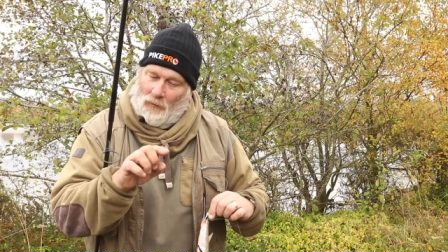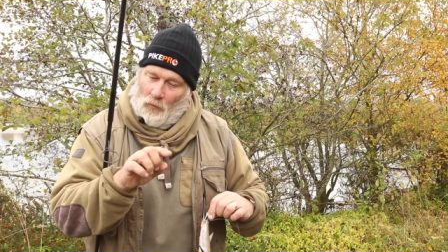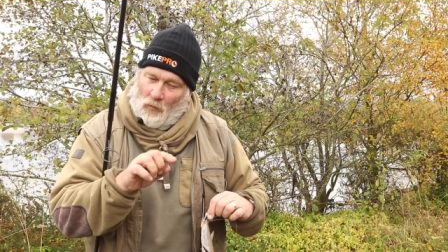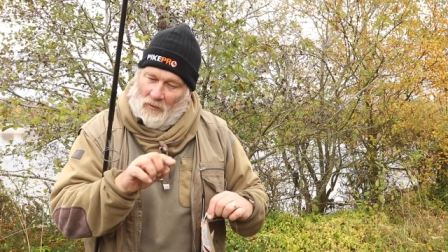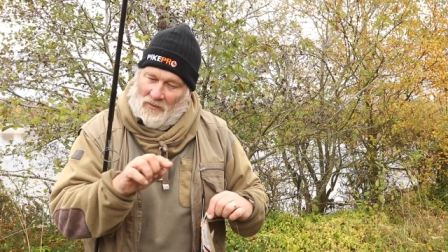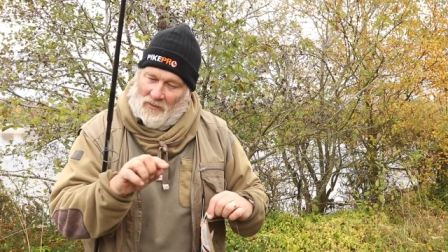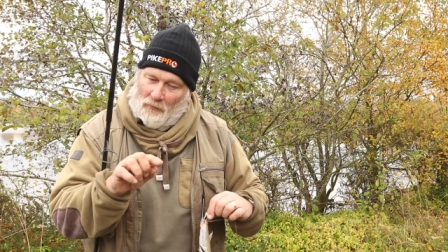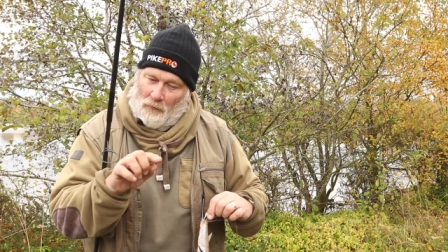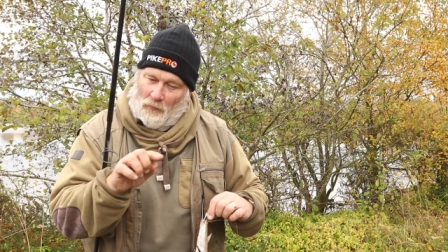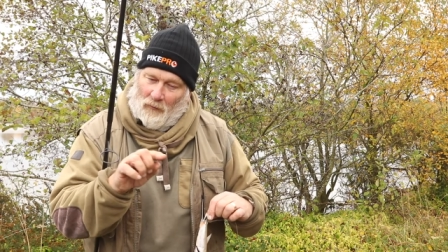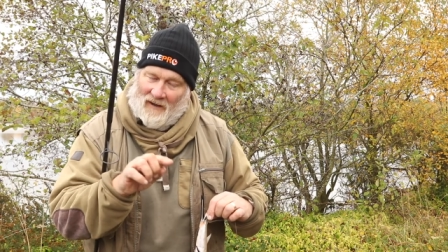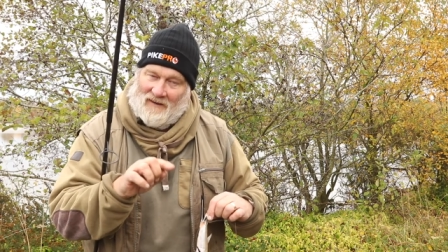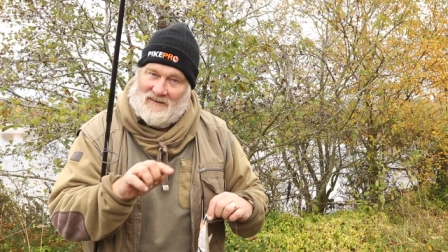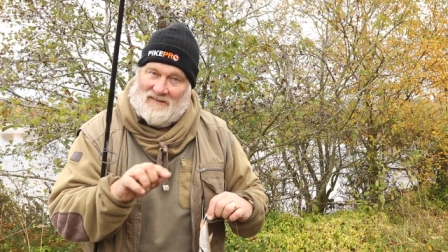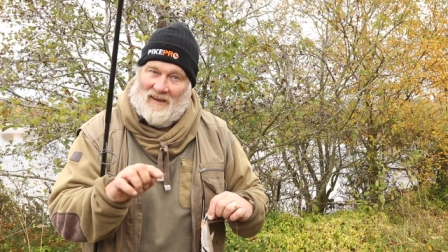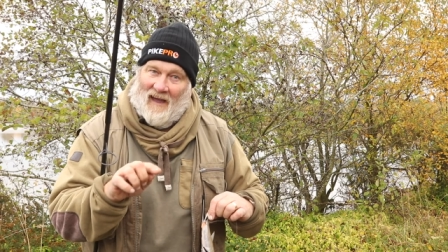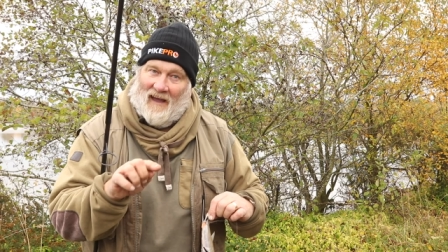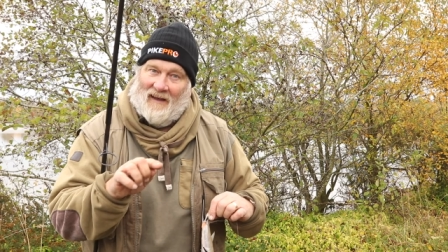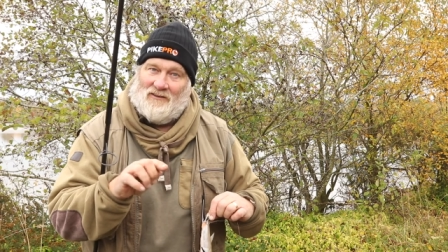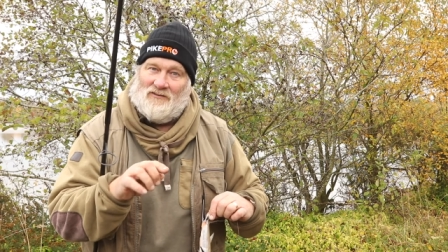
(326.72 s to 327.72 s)
with the red
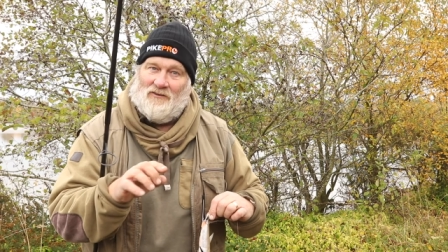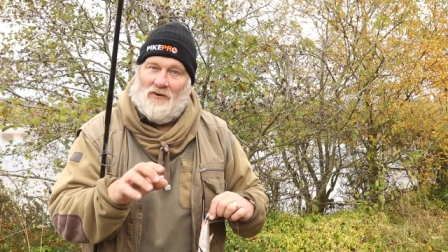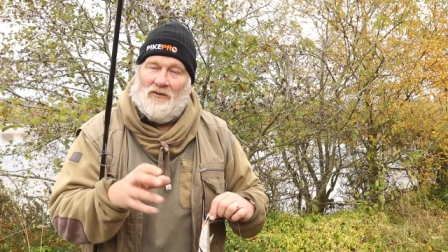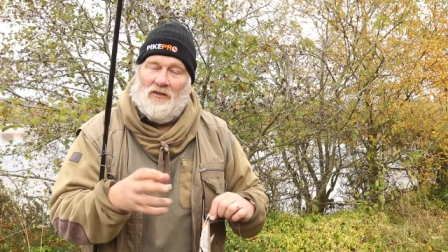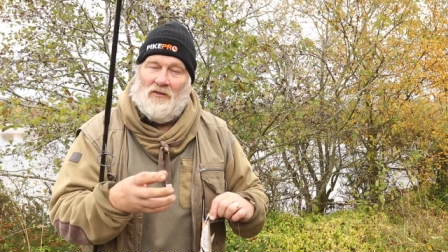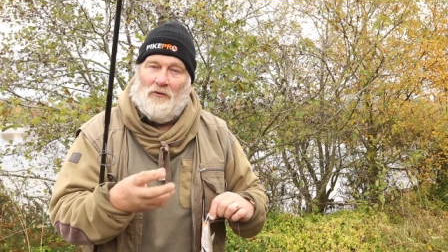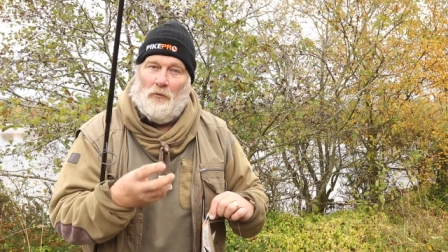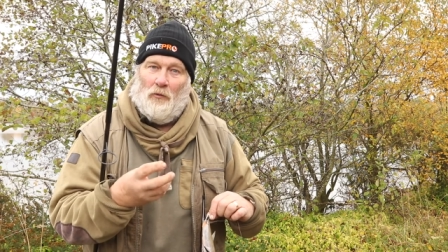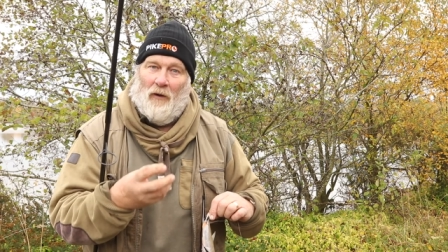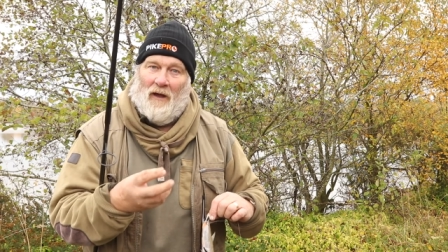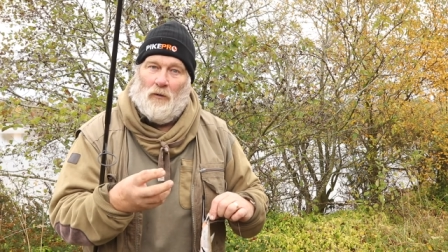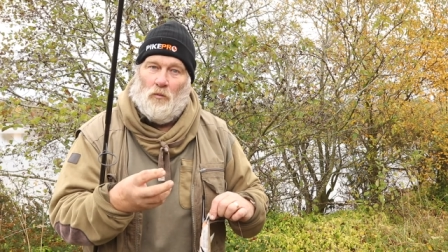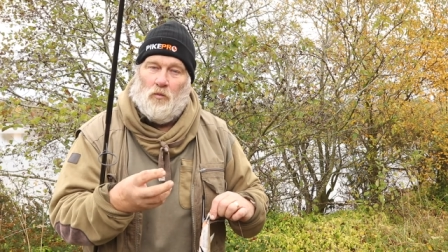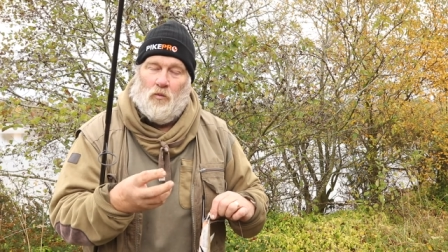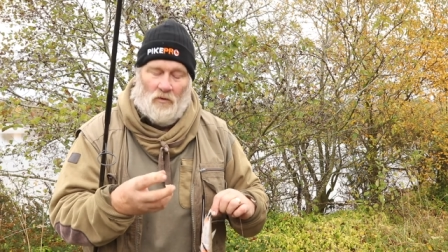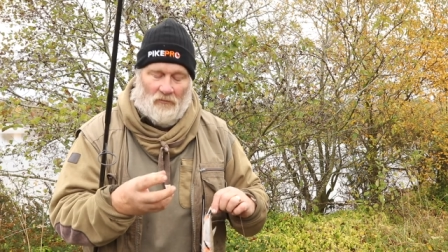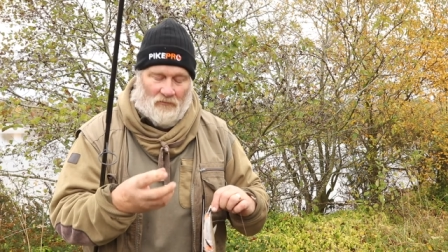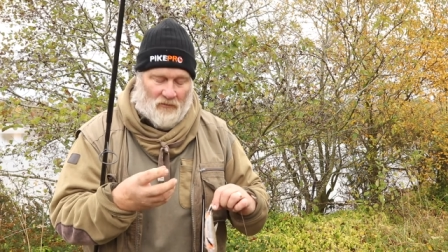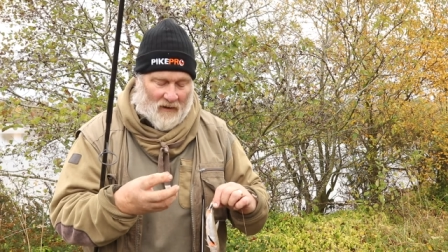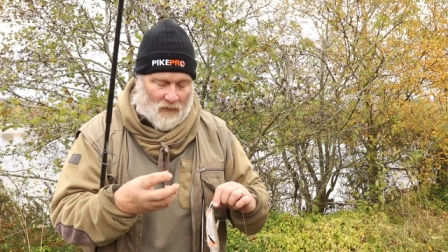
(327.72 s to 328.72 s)
tags on and the red,
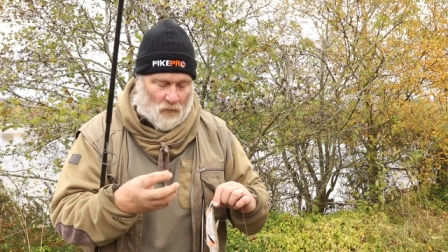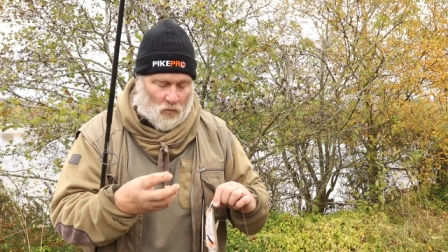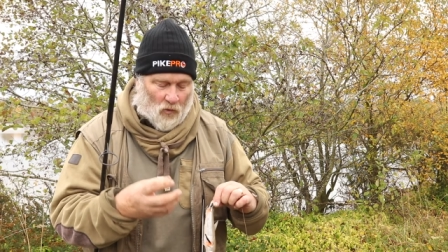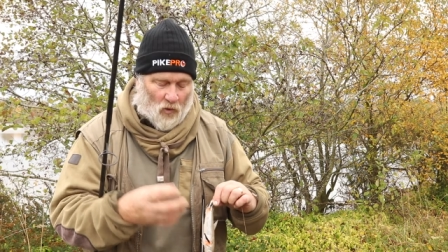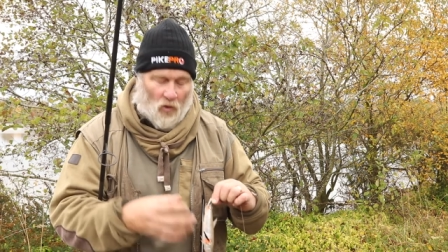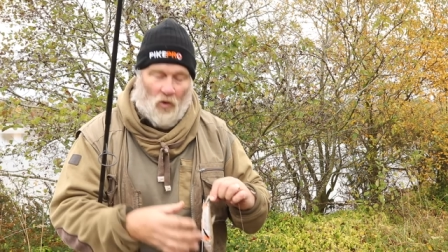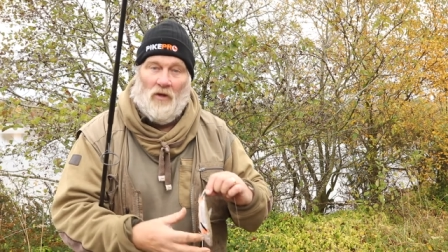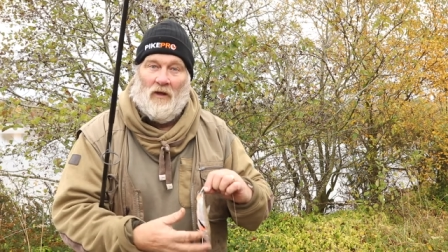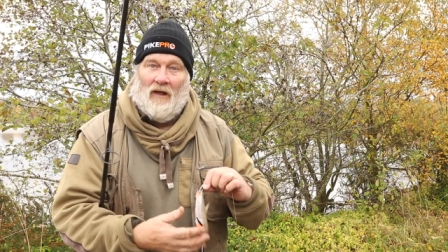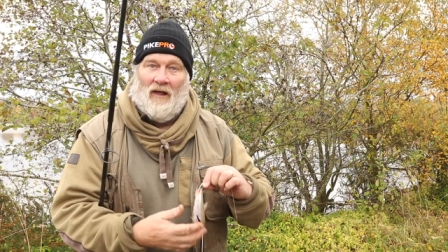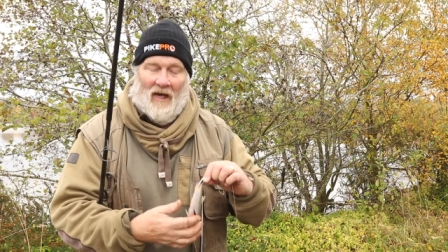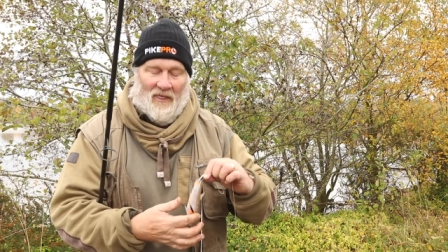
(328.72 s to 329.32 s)
red wool,